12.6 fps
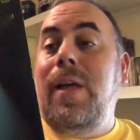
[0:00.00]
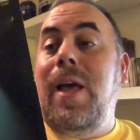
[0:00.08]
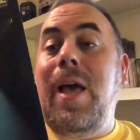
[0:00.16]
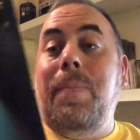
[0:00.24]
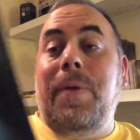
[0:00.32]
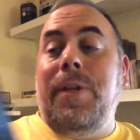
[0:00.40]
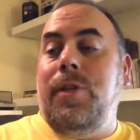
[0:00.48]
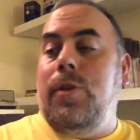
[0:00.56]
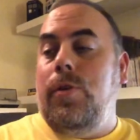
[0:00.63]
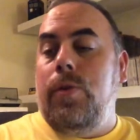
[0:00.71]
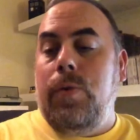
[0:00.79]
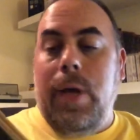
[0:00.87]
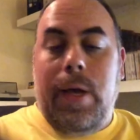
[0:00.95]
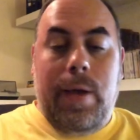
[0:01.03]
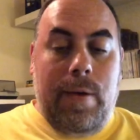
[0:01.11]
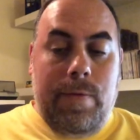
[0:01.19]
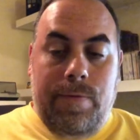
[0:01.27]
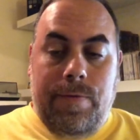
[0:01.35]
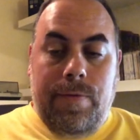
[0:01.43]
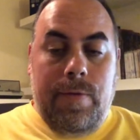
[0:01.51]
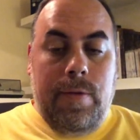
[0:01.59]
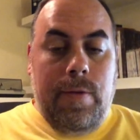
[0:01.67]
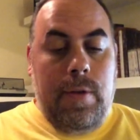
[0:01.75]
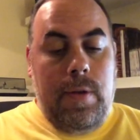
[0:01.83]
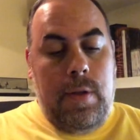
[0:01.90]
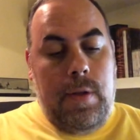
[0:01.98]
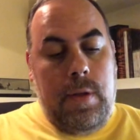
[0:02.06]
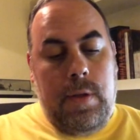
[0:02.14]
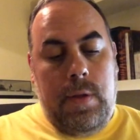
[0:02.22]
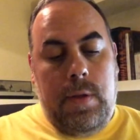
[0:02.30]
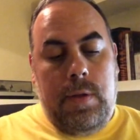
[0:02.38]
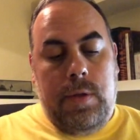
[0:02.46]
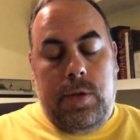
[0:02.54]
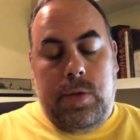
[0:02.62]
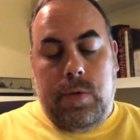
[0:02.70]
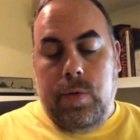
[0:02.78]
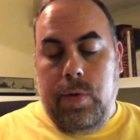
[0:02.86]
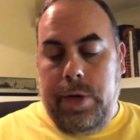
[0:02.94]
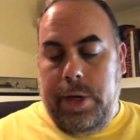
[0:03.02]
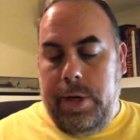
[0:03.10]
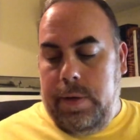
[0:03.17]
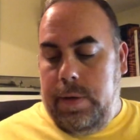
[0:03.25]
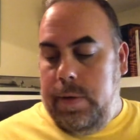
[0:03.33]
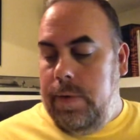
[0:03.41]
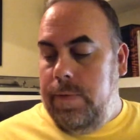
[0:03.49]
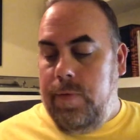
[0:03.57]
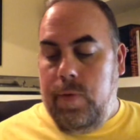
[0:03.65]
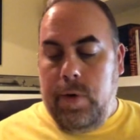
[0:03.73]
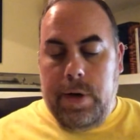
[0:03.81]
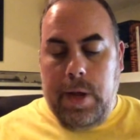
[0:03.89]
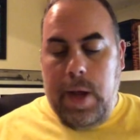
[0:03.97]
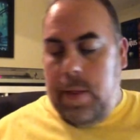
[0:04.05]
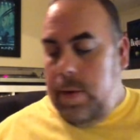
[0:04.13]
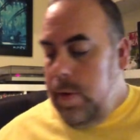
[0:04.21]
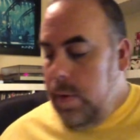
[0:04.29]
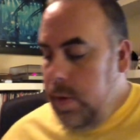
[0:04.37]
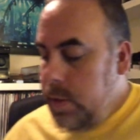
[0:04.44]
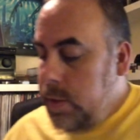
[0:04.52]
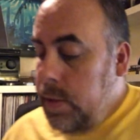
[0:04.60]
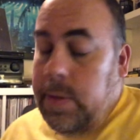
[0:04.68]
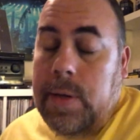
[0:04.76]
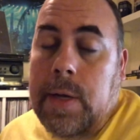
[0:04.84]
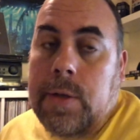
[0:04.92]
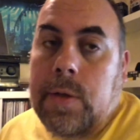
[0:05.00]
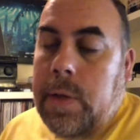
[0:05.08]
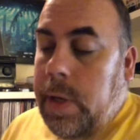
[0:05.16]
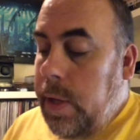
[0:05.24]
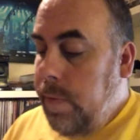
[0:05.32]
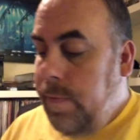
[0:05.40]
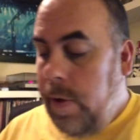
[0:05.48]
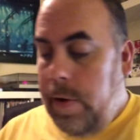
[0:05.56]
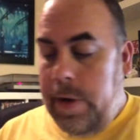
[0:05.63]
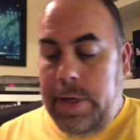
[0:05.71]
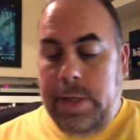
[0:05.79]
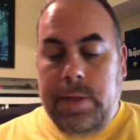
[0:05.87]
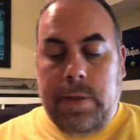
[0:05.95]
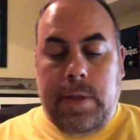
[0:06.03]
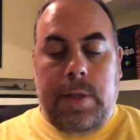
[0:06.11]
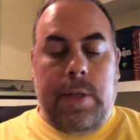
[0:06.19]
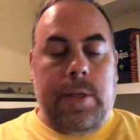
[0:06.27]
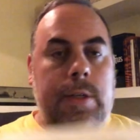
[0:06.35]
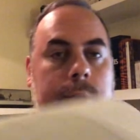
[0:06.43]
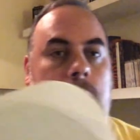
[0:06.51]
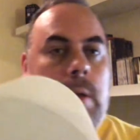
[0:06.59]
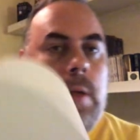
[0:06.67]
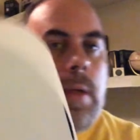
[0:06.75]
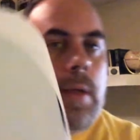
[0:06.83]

happy to have scored it for $1. It's in actually very decent condition.